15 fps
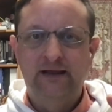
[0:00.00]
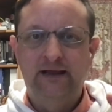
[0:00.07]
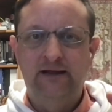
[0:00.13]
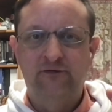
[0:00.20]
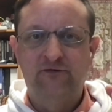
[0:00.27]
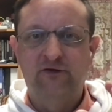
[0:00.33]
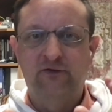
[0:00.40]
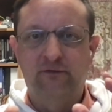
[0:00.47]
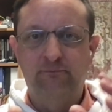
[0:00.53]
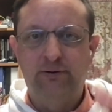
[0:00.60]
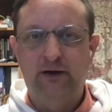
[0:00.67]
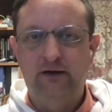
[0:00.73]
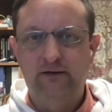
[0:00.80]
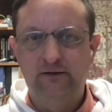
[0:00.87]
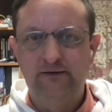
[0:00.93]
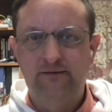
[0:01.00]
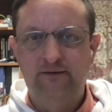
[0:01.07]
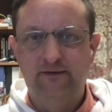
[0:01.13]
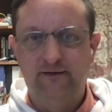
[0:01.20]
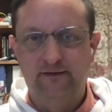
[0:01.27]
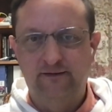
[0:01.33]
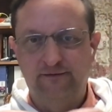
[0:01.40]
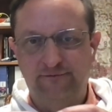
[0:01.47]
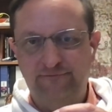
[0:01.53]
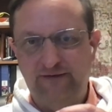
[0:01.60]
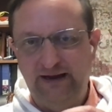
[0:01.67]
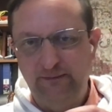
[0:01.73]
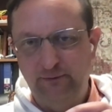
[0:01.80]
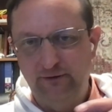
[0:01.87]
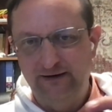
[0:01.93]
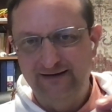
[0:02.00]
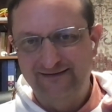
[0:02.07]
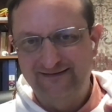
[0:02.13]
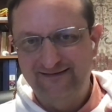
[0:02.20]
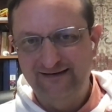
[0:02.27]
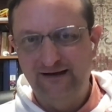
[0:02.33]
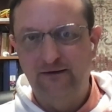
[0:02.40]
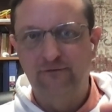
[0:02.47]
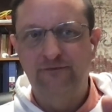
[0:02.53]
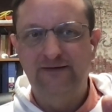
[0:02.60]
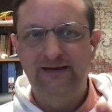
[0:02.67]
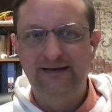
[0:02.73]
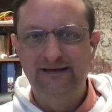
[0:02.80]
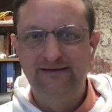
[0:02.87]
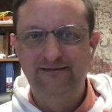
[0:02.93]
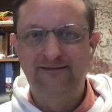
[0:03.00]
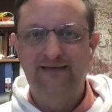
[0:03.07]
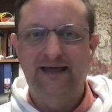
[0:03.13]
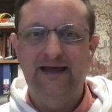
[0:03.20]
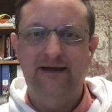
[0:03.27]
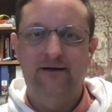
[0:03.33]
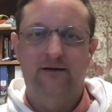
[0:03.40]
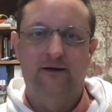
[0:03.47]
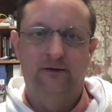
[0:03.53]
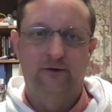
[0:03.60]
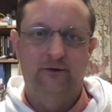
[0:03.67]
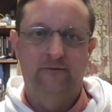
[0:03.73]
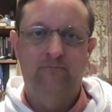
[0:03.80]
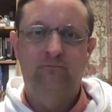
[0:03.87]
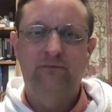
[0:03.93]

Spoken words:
and so the fiber itself is that color.